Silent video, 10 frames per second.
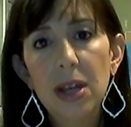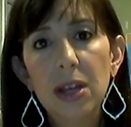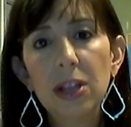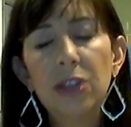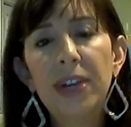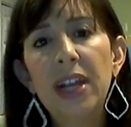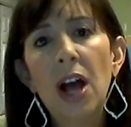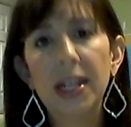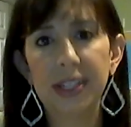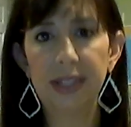Clarita
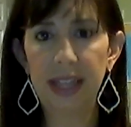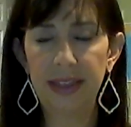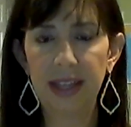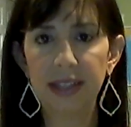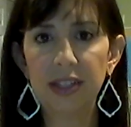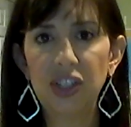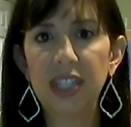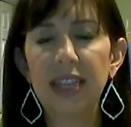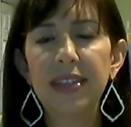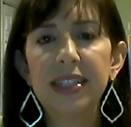also said this. She
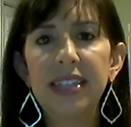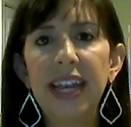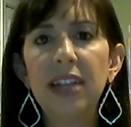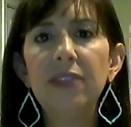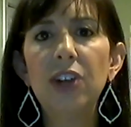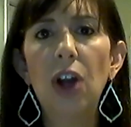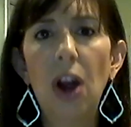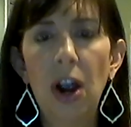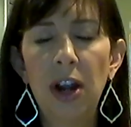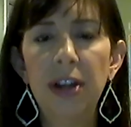said, the state of your
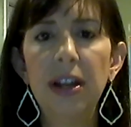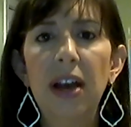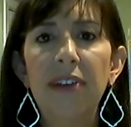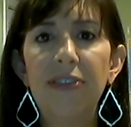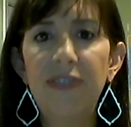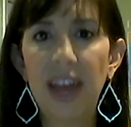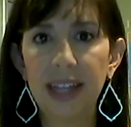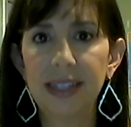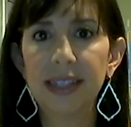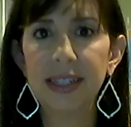heart
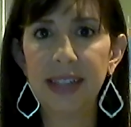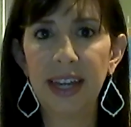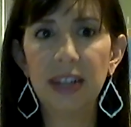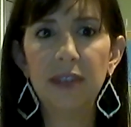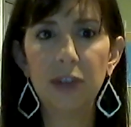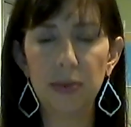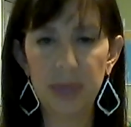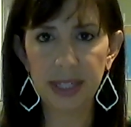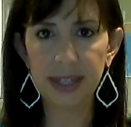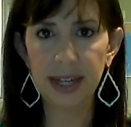affects the state of your
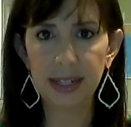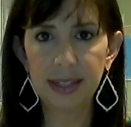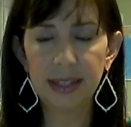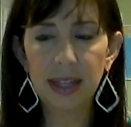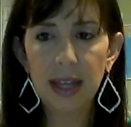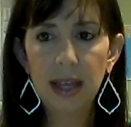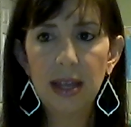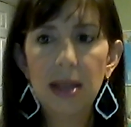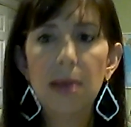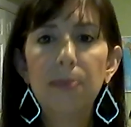business.
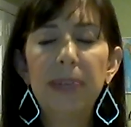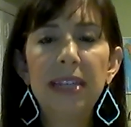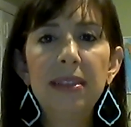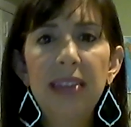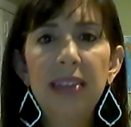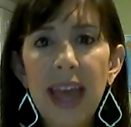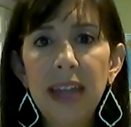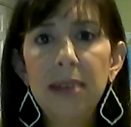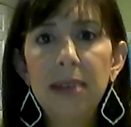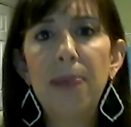Be
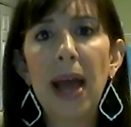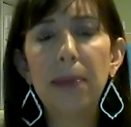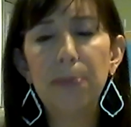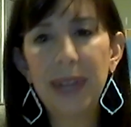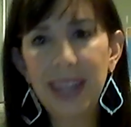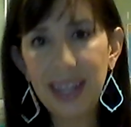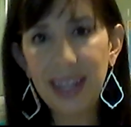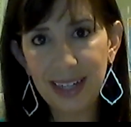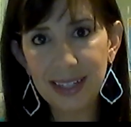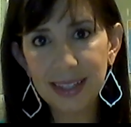led by
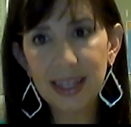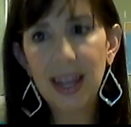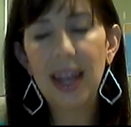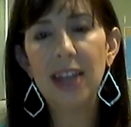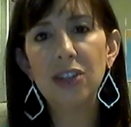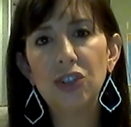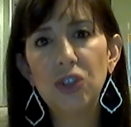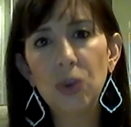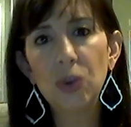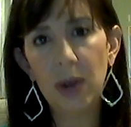peace and
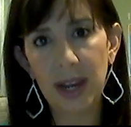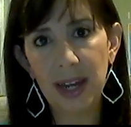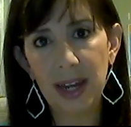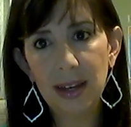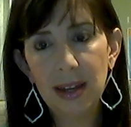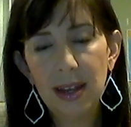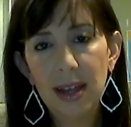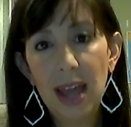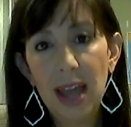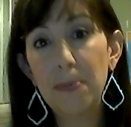joy,
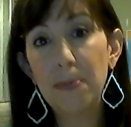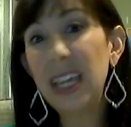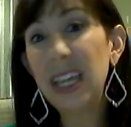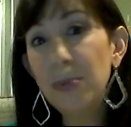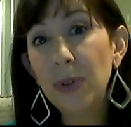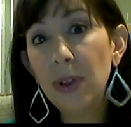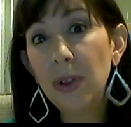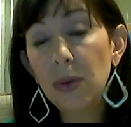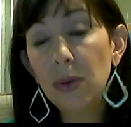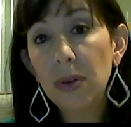and
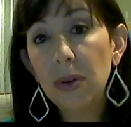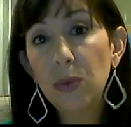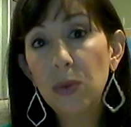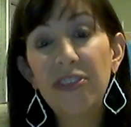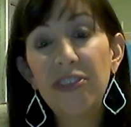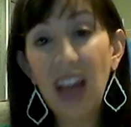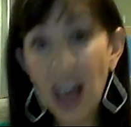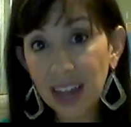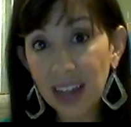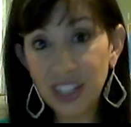people will
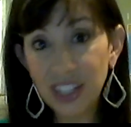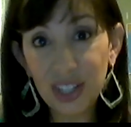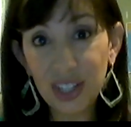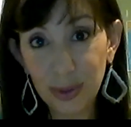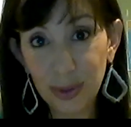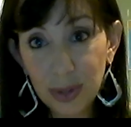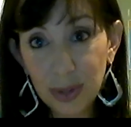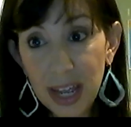flock to you.